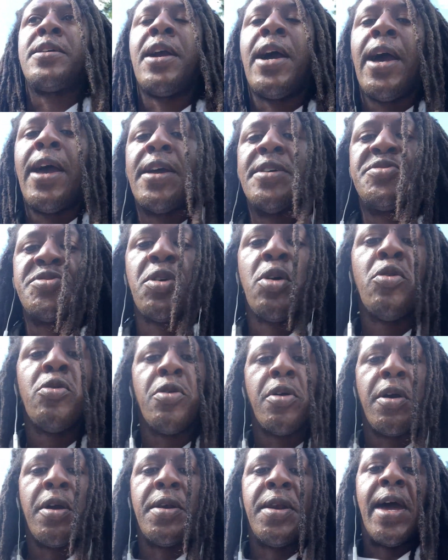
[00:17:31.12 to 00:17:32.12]
God
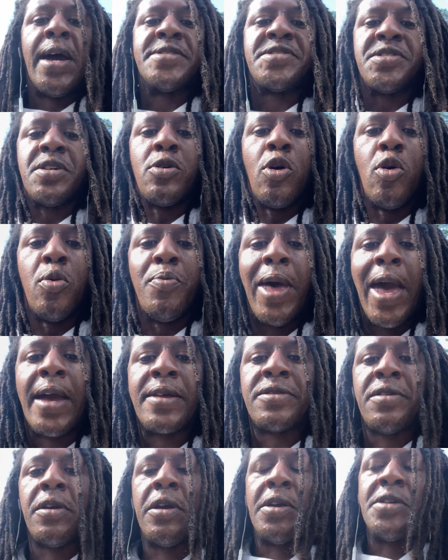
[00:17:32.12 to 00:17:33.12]
told her not to go
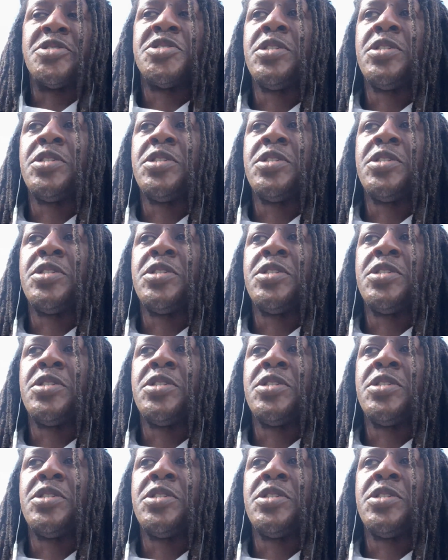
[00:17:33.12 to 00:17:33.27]
back there and